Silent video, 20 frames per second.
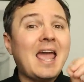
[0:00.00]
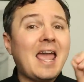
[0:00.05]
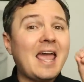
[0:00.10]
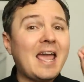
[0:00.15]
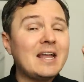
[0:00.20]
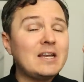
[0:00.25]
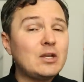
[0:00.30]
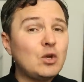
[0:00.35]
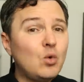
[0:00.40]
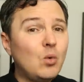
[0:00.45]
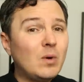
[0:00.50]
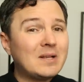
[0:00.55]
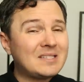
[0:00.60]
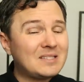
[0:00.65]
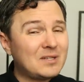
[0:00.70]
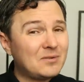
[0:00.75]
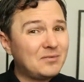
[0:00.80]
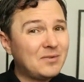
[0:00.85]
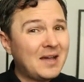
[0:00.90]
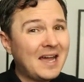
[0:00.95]
and who
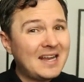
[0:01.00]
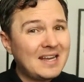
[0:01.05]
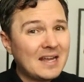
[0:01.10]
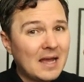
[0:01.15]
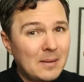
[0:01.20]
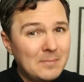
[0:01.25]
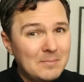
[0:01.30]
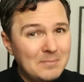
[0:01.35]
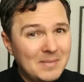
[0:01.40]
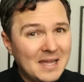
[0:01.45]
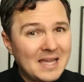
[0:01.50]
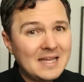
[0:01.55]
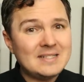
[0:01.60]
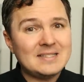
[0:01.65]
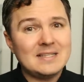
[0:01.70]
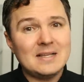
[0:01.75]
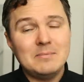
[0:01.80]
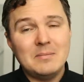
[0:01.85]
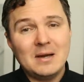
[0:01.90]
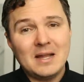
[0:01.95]
wants to find
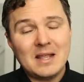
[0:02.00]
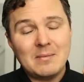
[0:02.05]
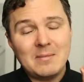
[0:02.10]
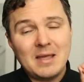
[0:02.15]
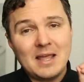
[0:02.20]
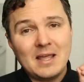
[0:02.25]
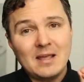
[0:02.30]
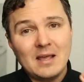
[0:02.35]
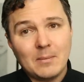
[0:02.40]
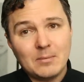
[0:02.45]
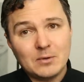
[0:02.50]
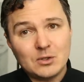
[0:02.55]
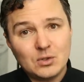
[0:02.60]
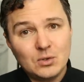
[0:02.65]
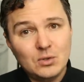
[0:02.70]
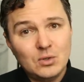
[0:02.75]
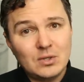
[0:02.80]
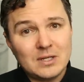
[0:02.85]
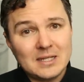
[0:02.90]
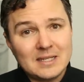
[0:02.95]
amazing money-making
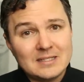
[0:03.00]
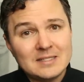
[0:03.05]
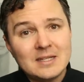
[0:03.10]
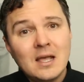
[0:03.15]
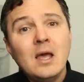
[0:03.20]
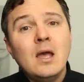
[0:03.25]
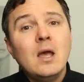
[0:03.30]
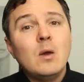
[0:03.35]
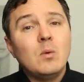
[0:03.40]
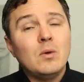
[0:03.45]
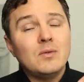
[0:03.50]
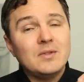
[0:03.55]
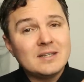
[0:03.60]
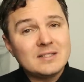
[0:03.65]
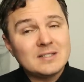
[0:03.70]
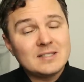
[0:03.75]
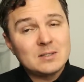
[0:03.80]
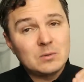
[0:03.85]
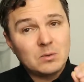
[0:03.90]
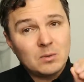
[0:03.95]
opportunities, well,
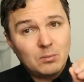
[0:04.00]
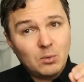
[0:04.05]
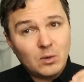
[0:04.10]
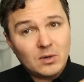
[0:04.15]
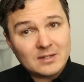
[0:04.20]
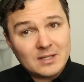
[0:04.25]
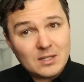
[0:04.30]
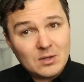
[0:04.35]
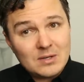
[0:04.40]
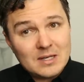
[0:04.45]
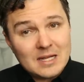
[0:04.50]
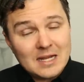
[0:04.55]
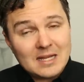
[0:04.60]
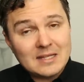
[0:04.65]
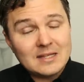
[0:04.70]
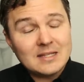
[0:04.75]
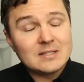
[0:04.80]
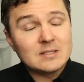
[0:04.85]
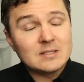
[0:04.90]
this is the report that you need.